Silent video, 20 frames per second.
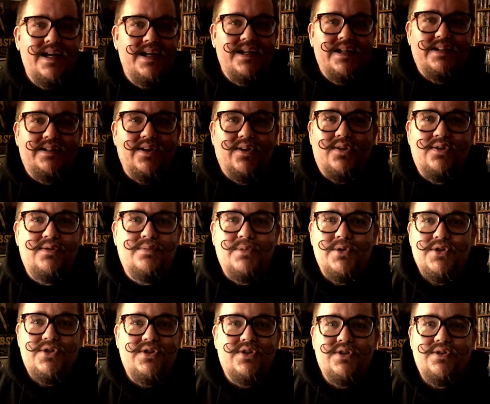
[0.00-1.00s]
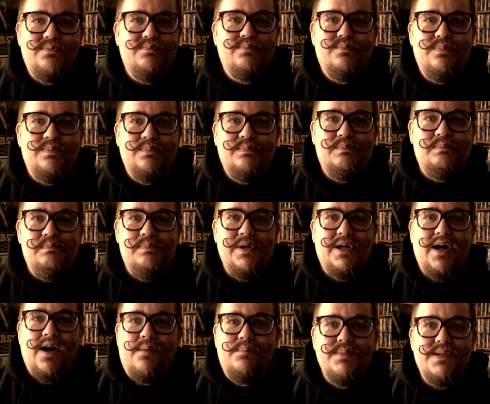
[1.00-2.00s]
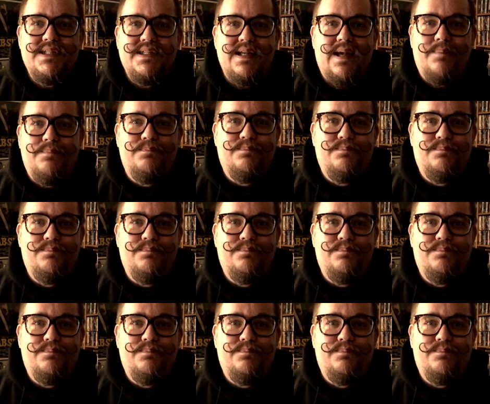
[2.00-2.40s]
It almost becomes,